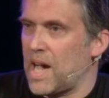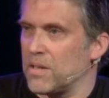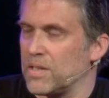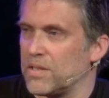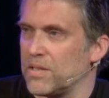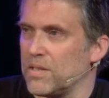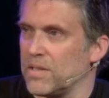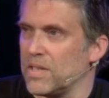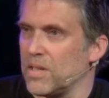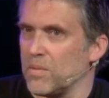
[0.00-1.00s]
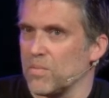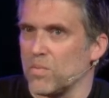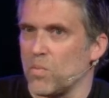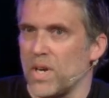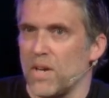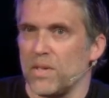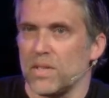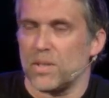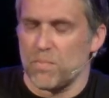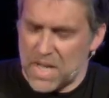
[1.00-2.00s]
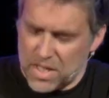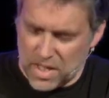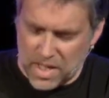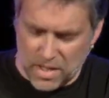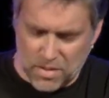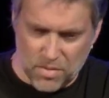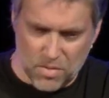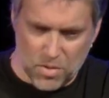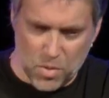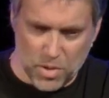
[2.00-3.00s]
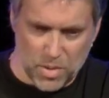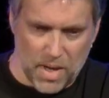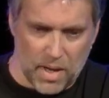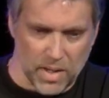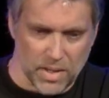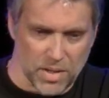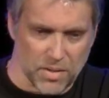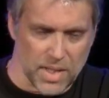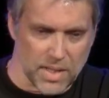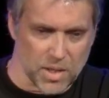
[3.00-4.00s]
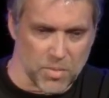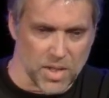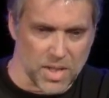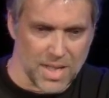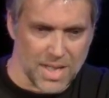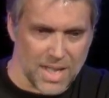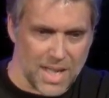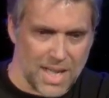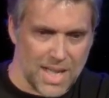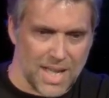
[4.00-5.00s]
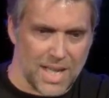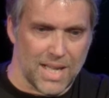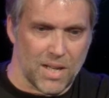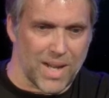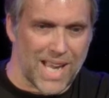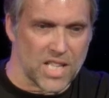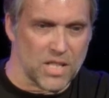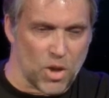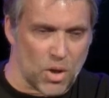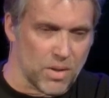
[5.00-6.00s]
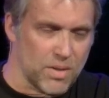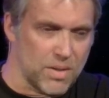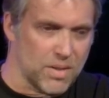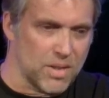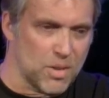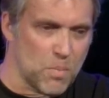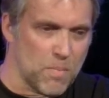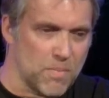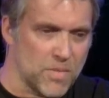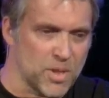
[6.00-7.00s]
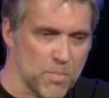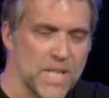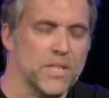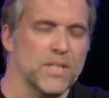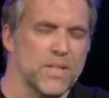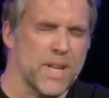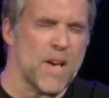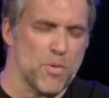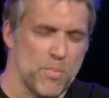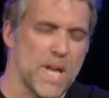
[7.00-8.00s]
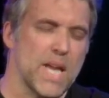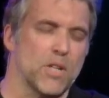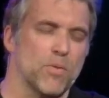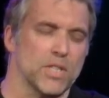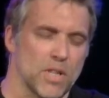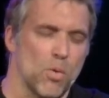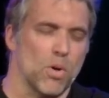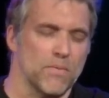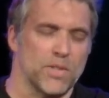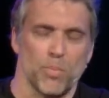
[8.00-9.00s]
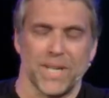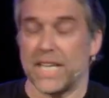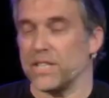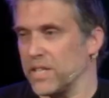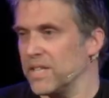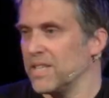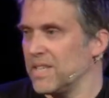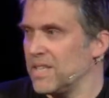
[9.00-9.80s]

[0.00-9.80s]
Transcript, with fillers: And you know, whenever submission is talked about in the New Testament, you know, it's not, submission should never be the result of domination.